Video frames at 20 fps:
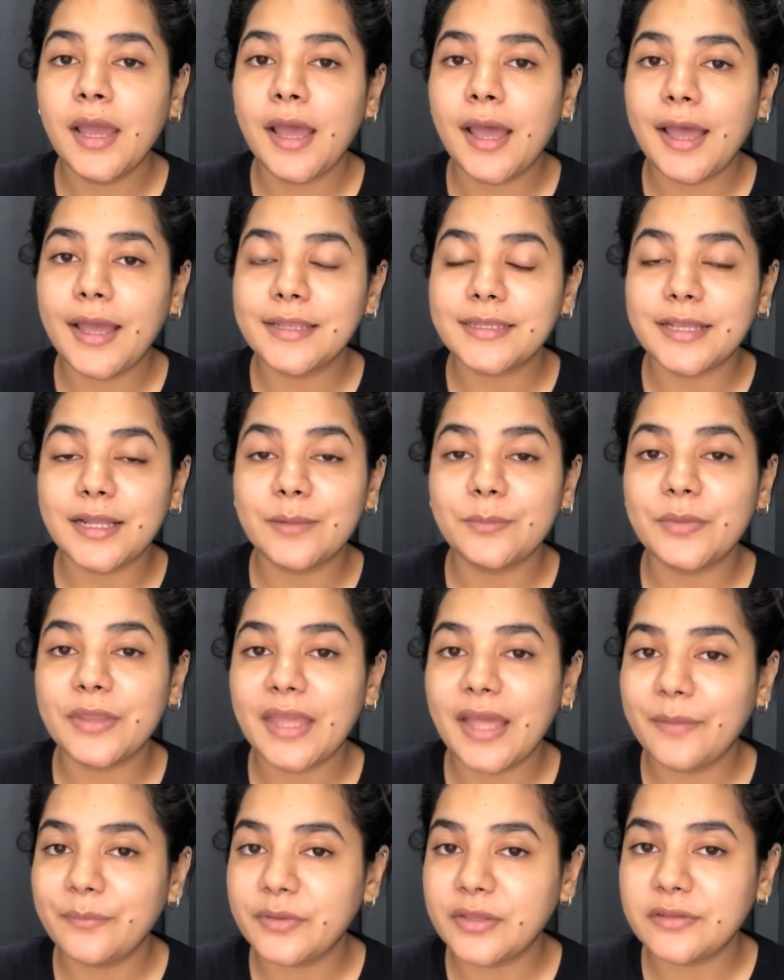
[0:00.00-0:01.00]
and I'll be
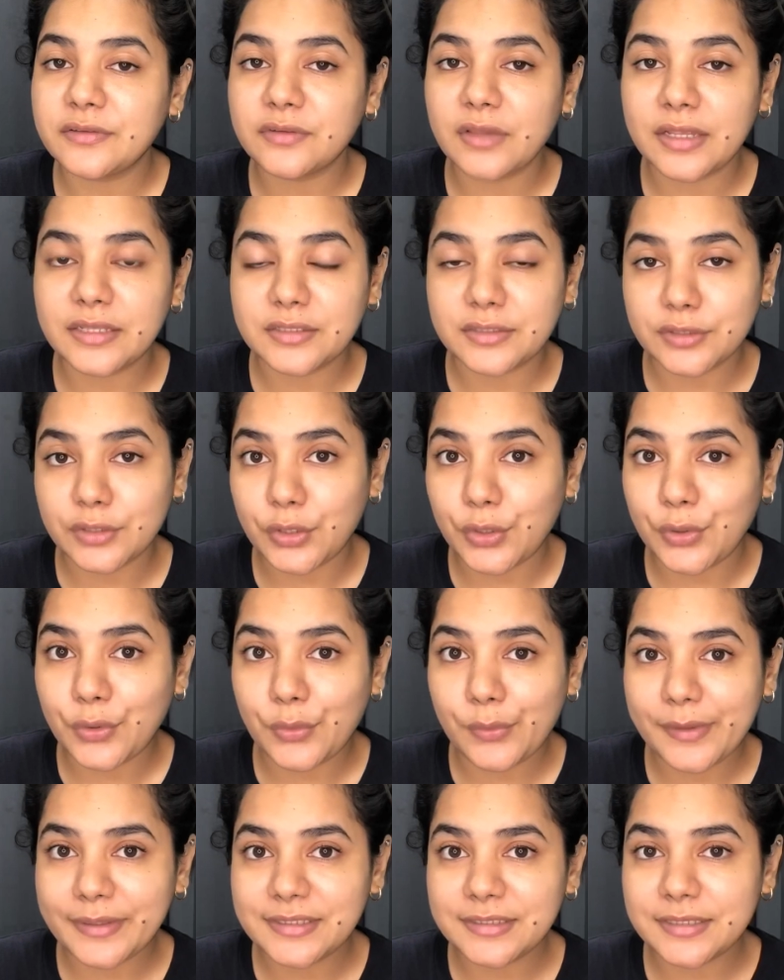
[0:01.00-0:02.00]
happy to answer your
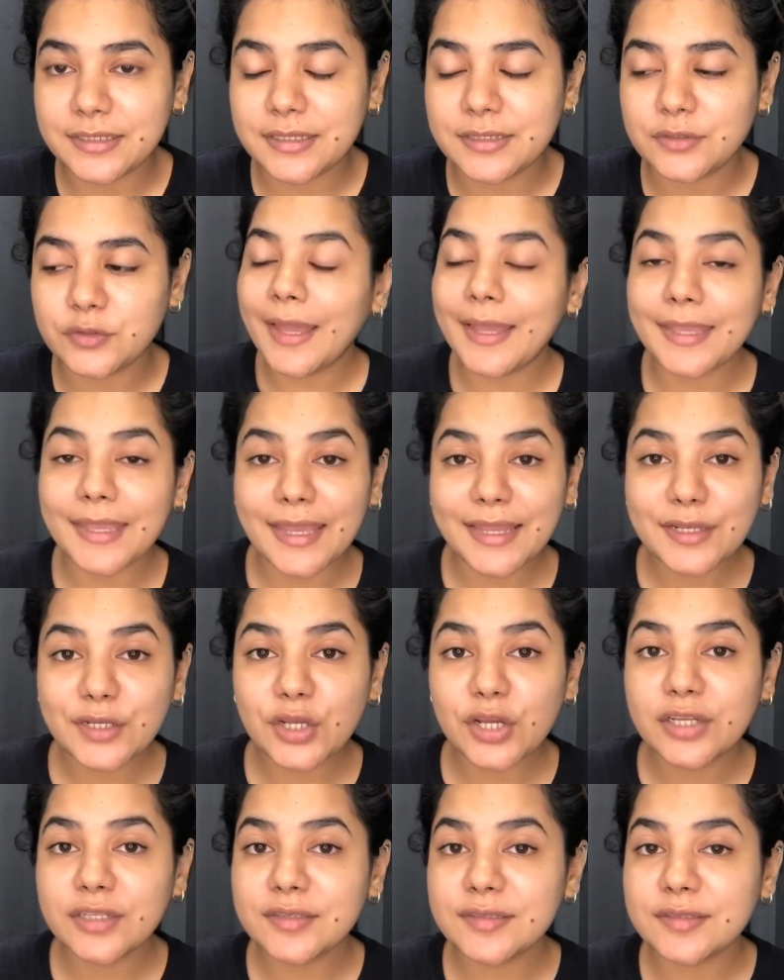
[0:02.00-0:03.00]
questions. Again,
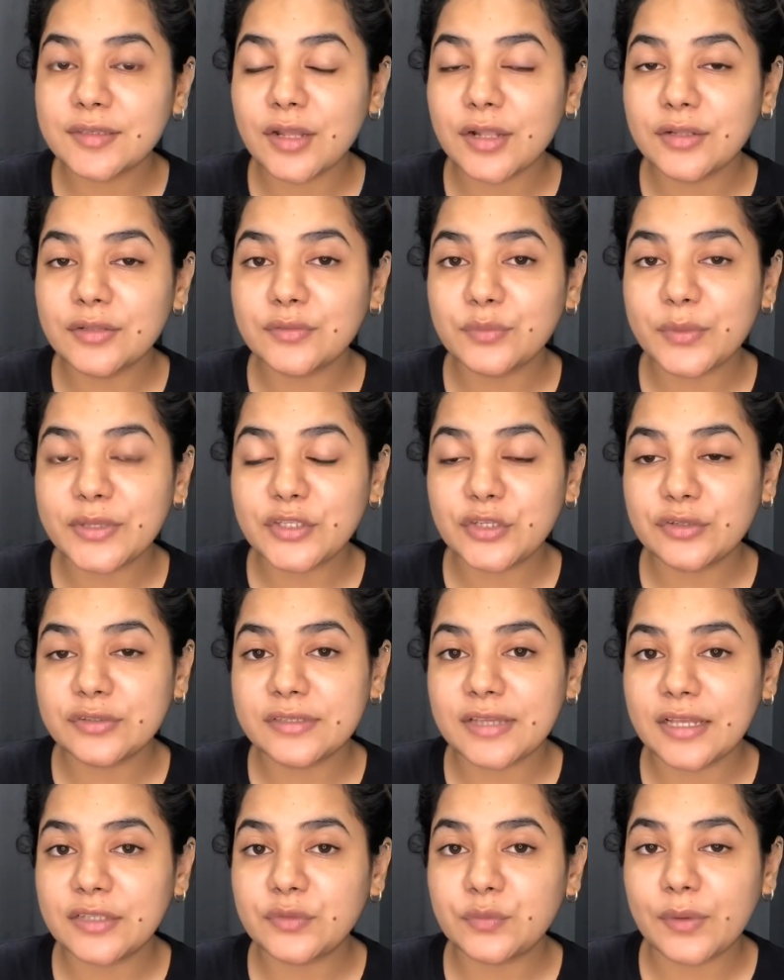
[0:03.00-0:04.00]
consult with your
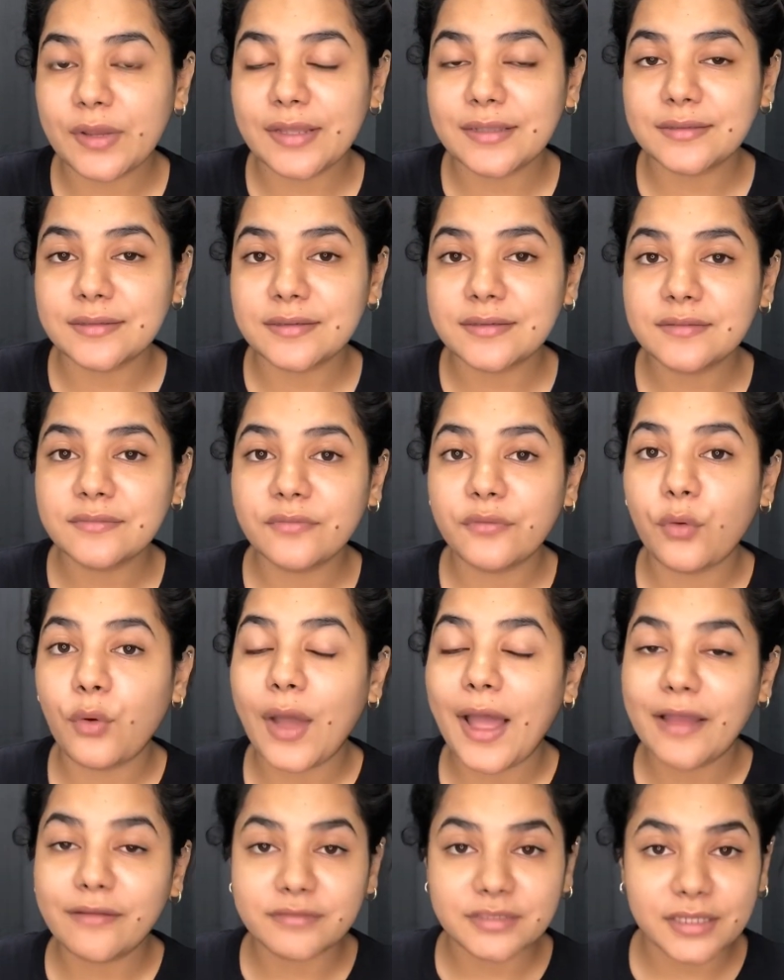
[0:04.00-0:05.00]
tattoo artist for
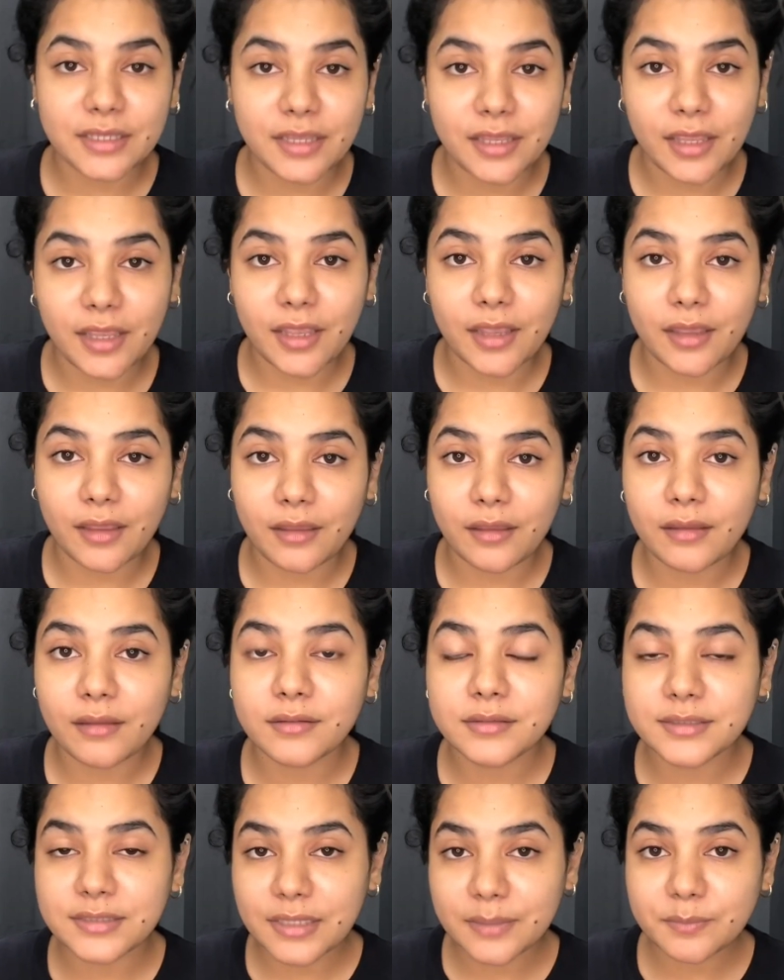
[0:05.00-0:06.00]
aftercare
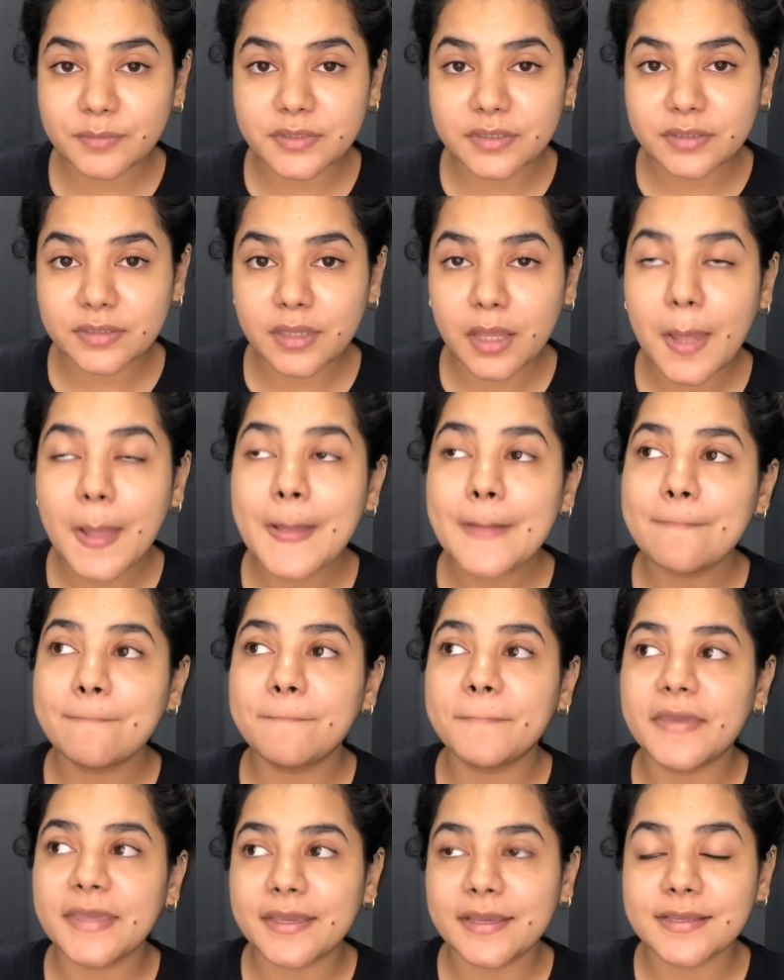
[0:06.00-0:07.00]
tips,
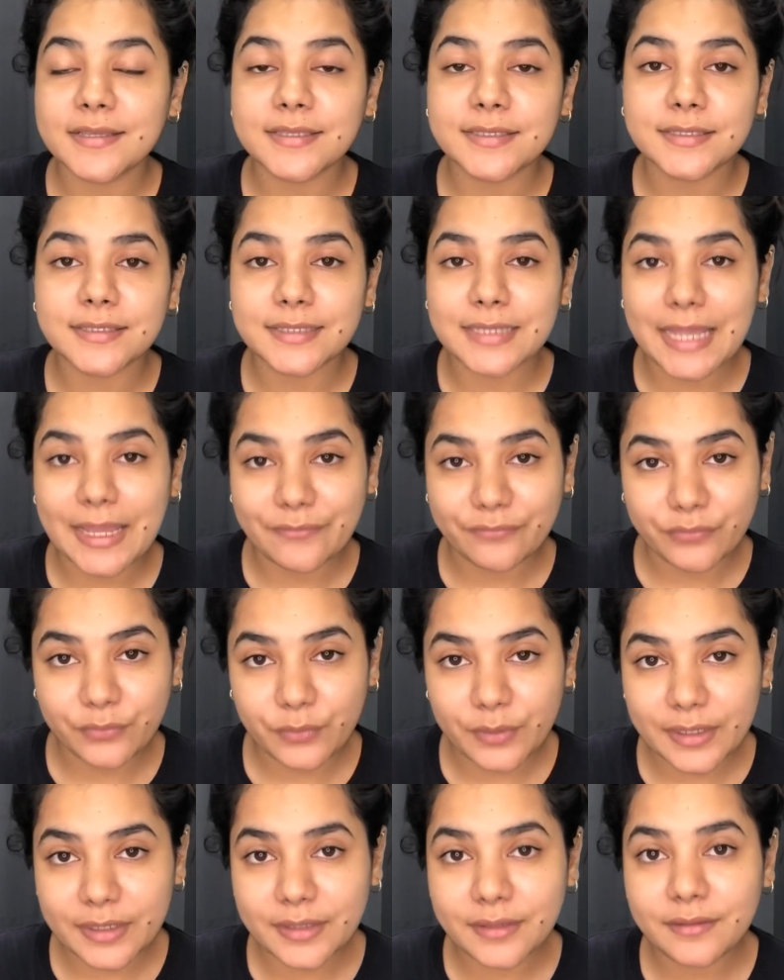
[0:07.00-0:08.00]
because
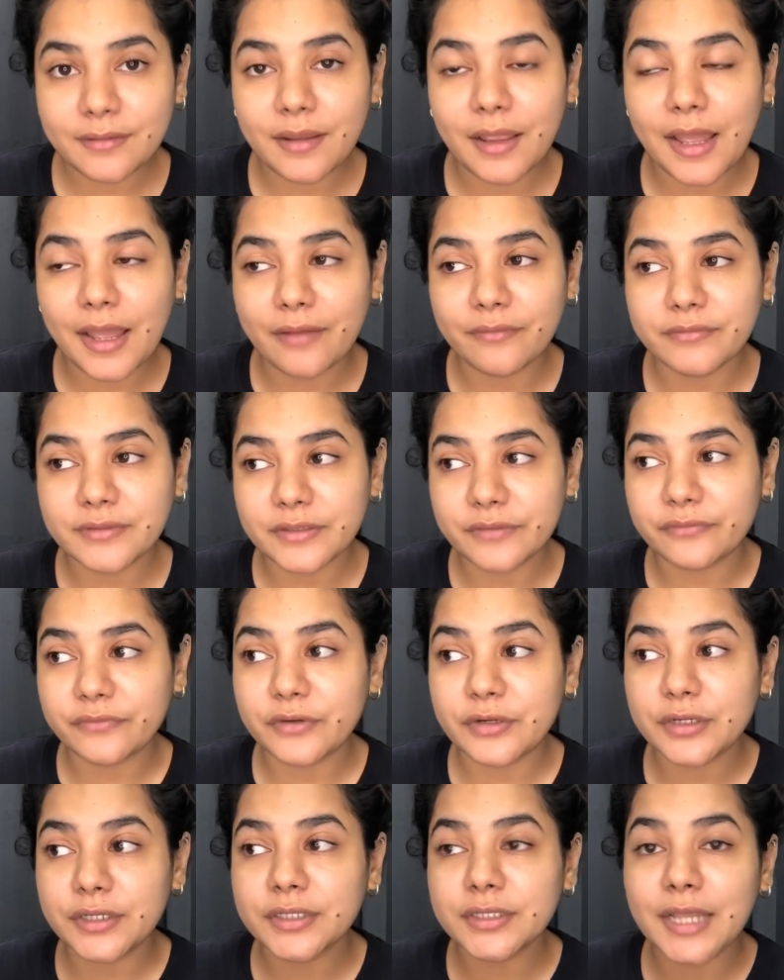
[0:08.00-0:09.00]
everyone have
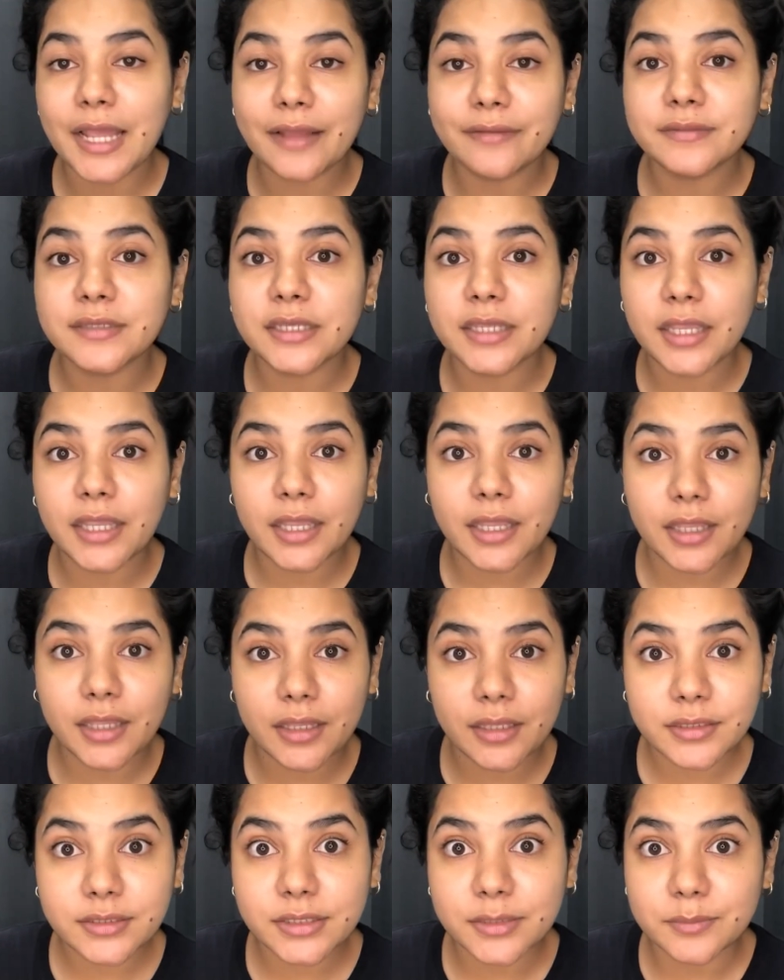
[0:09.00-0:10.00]
different
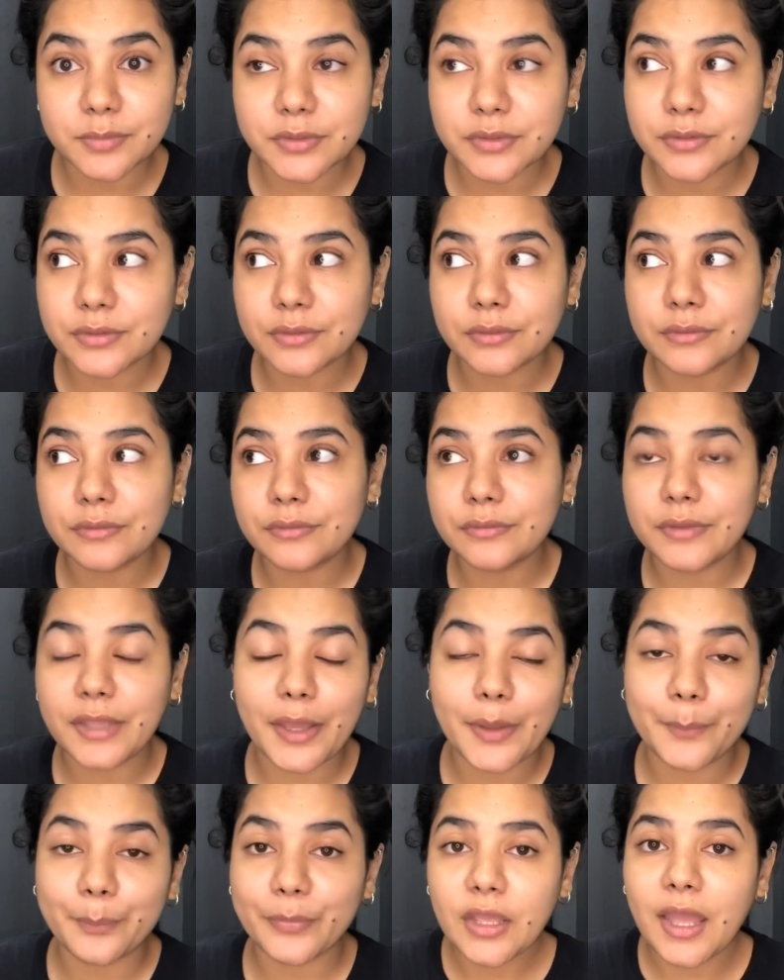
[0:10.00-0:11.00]
aftercare tips. So
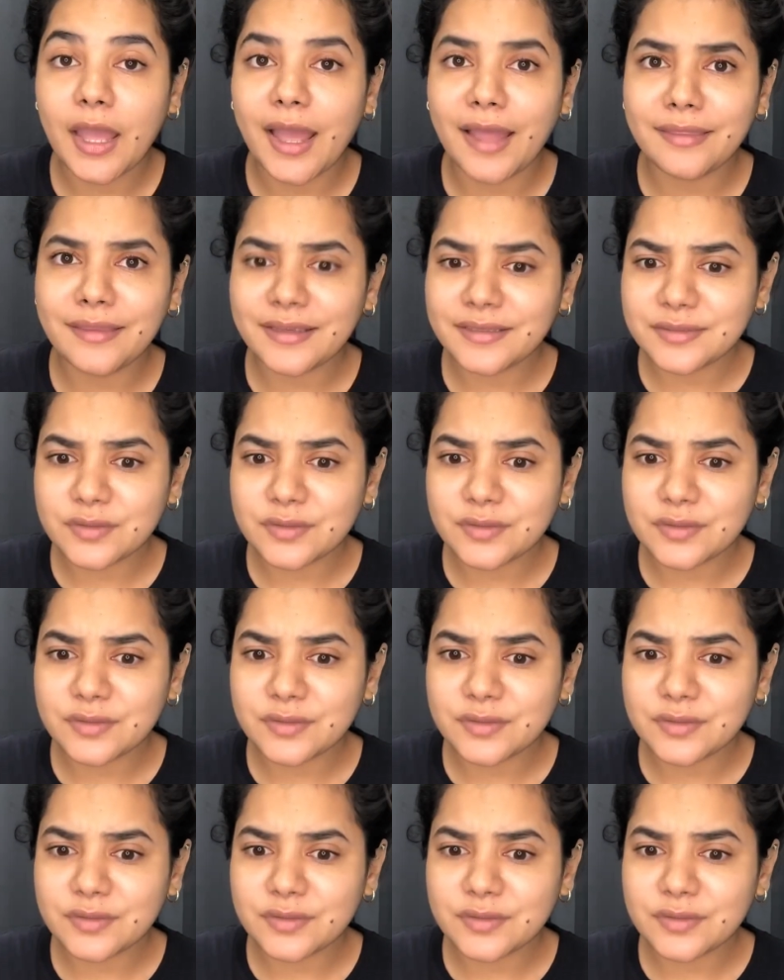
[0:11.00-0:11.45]
yeah, and that's